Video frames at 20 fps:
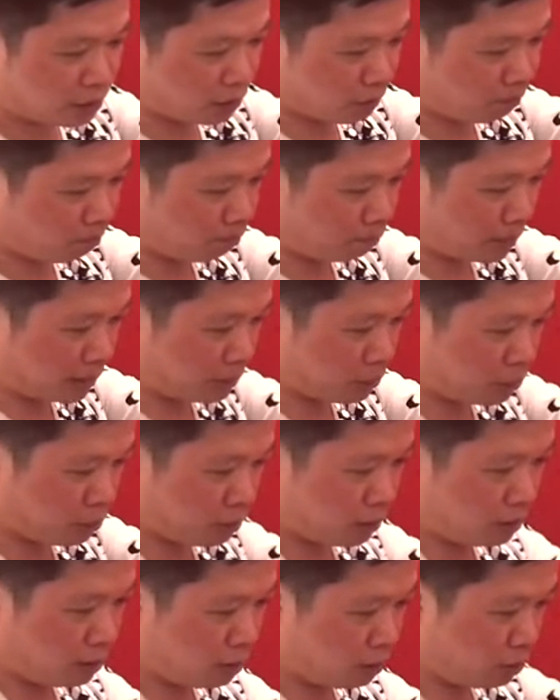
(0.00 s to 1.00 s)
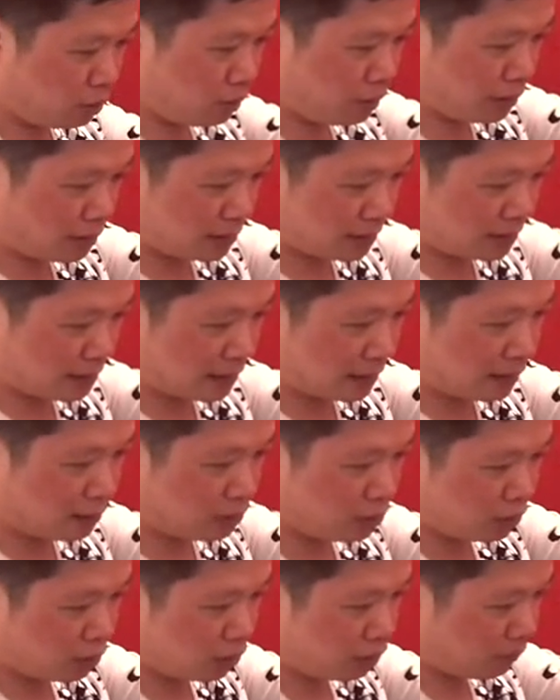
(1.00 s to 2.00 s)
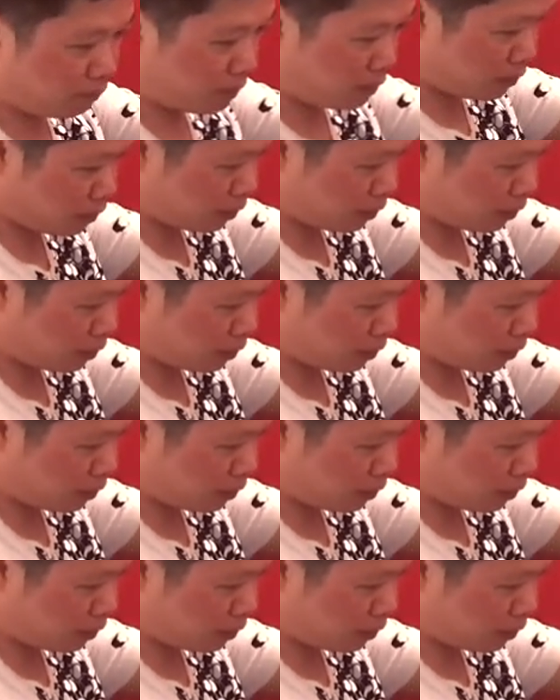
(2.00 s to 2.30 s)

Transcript: of just bunch though the center of the